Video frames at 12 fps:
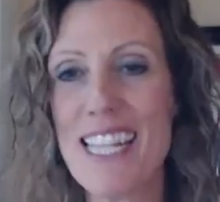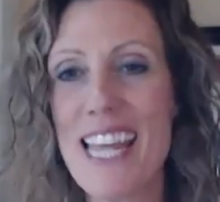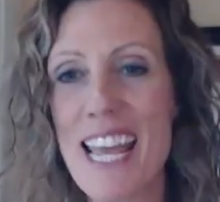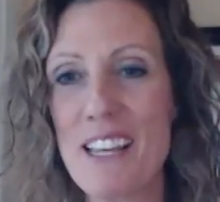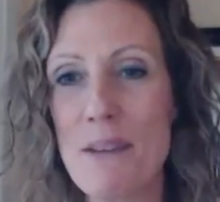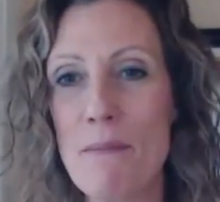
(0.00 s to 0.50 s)

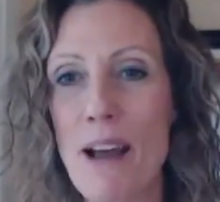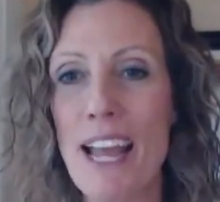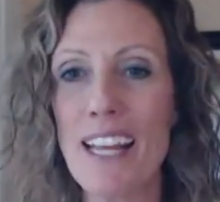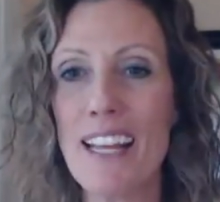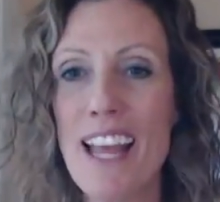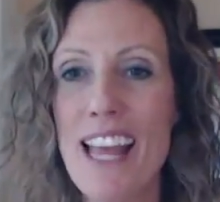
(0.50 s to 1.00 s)
Thank you,
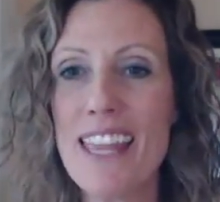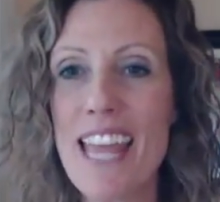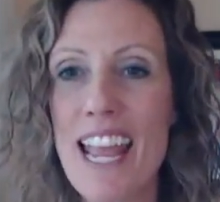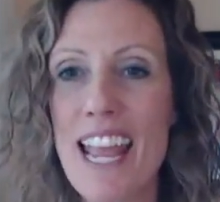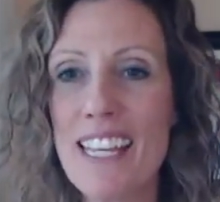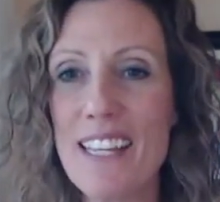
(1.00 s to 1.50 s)
Maya.
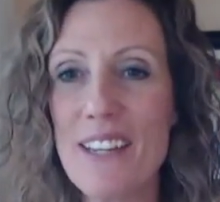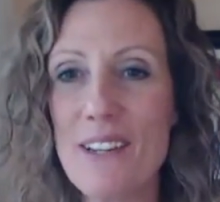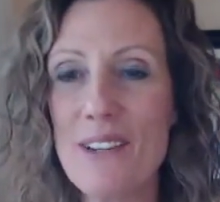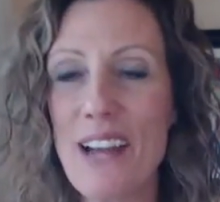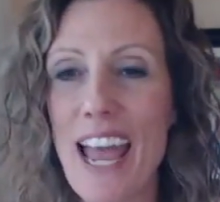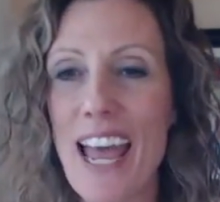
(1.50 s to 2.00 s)
Thank
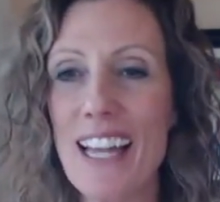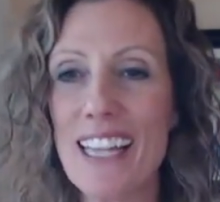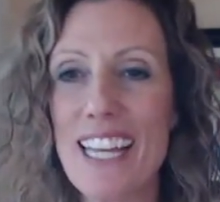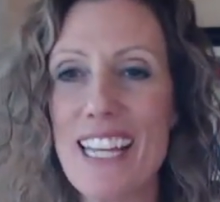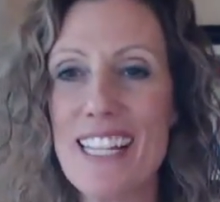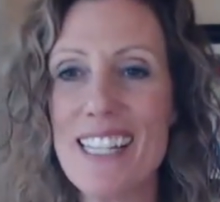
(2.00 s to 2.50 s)
you,
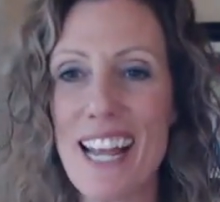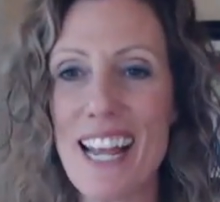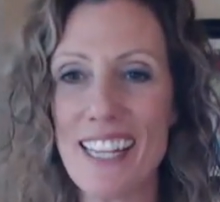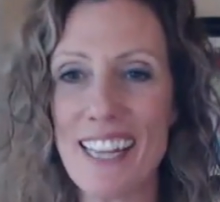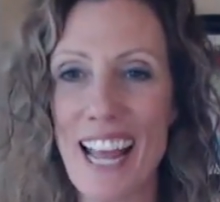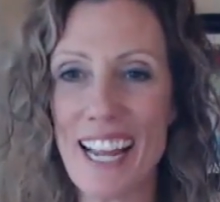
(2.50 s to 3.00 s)
Ellie.
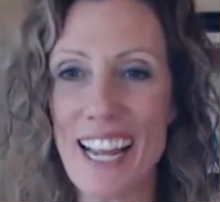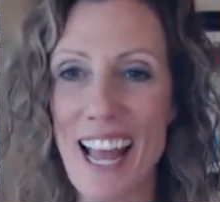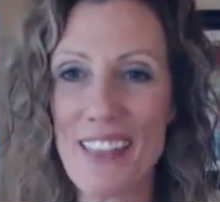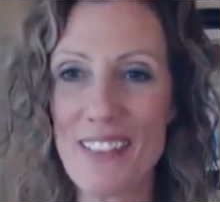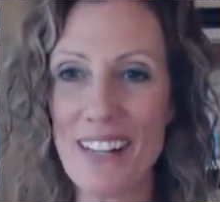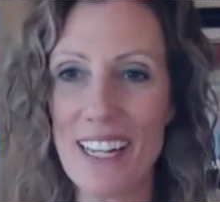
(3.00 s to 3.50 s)
Second that,
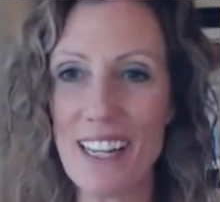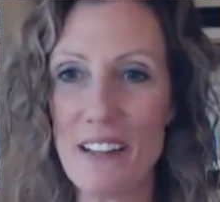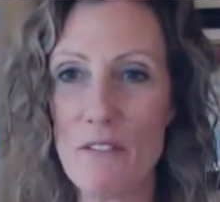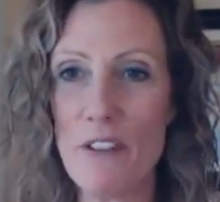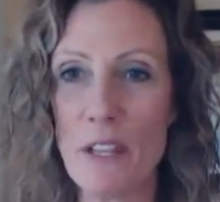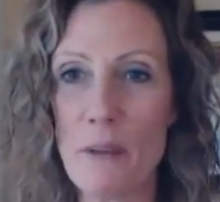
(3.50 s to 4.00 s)
Katharina.
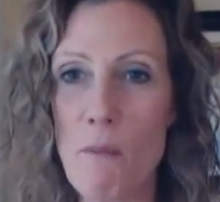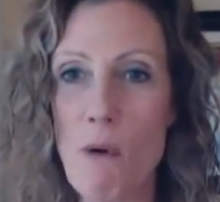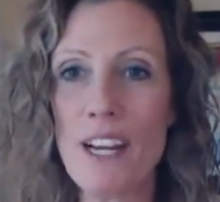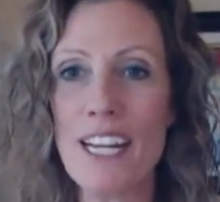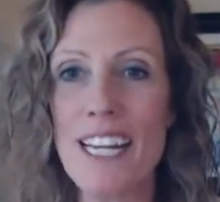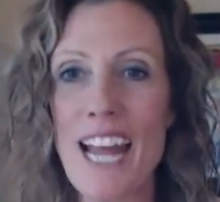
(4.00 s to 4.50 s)
I'm feeling
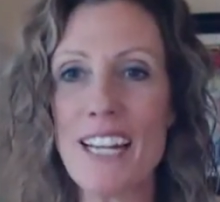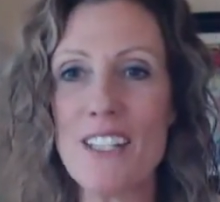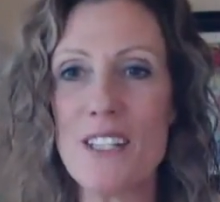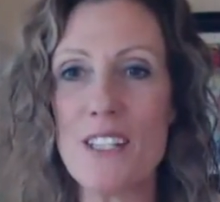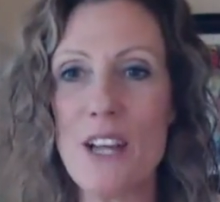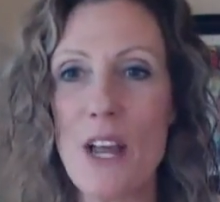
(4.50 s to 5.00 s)
more
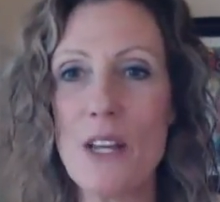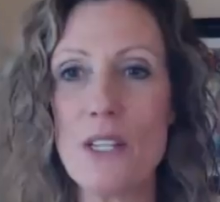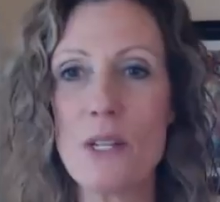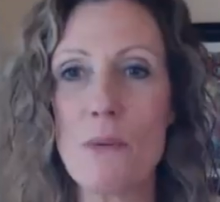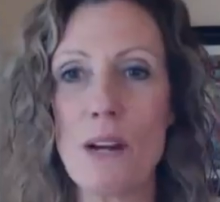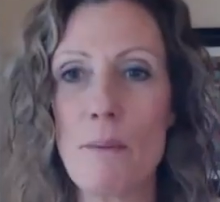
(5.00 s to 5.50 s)
connected
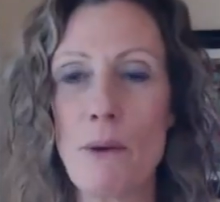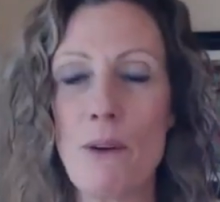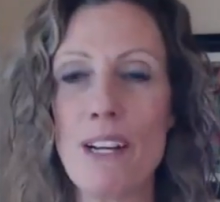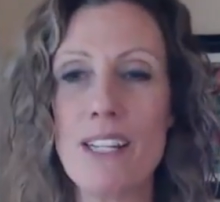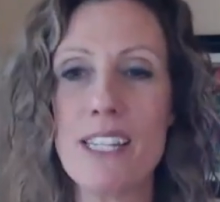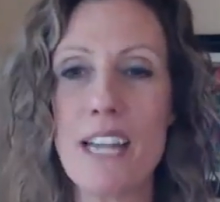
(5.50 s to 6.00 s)
to what I'm
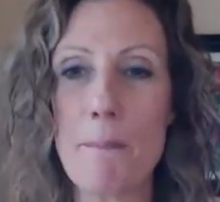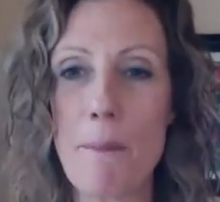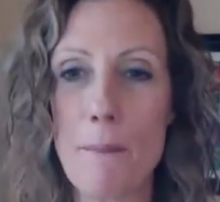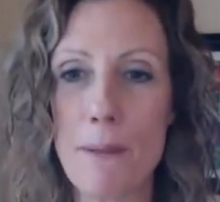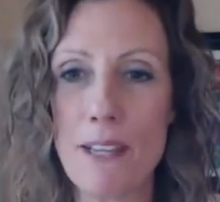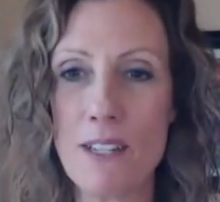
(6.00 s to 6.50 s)
going to step
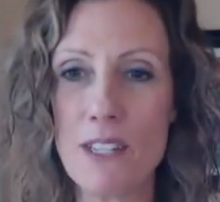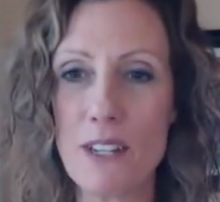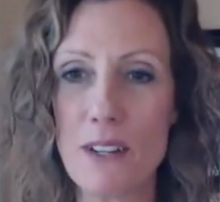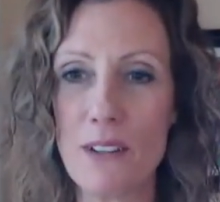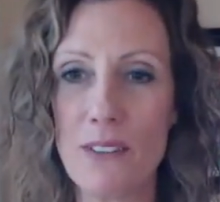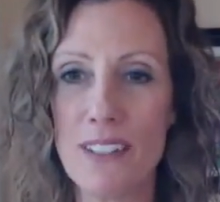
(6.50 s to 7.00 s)
up
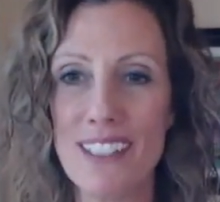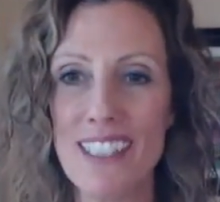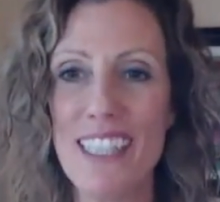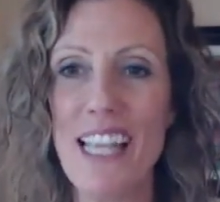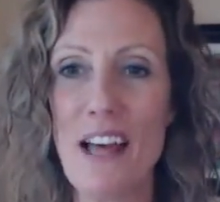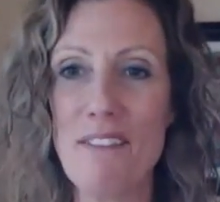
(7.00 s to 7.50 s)
into.
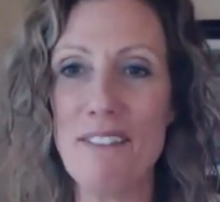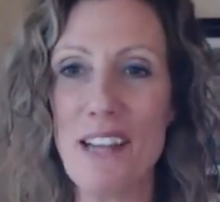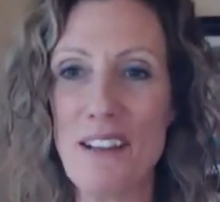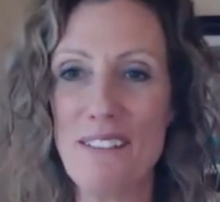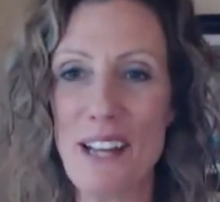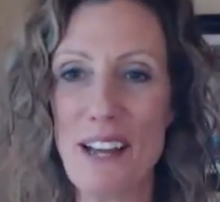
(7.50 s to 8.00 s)
Love,
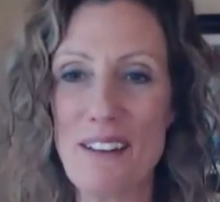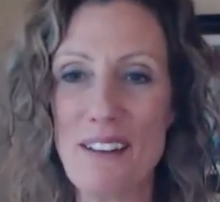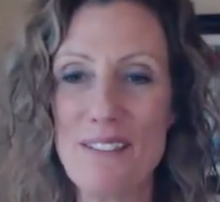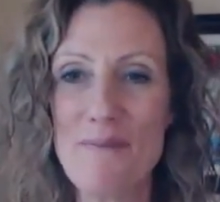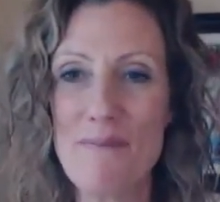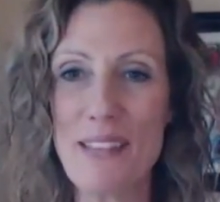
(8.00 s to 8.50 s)
love, love.
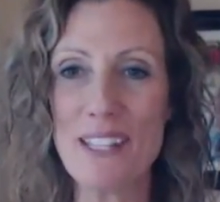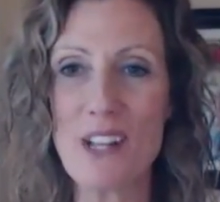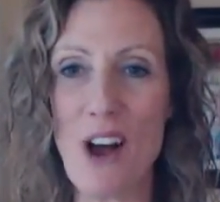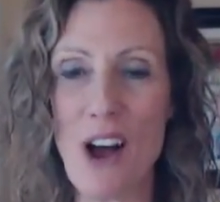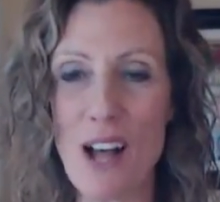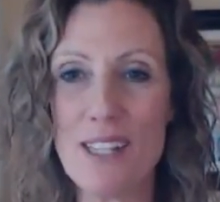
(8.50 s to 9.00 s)
That's
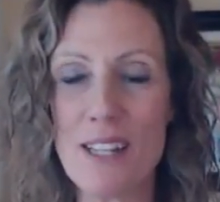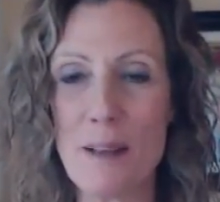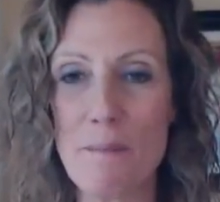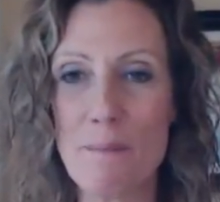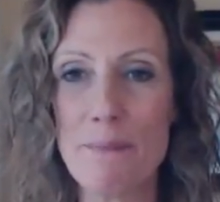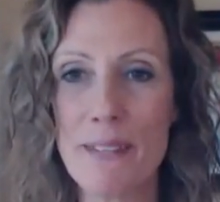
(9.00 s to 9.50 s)
awesome.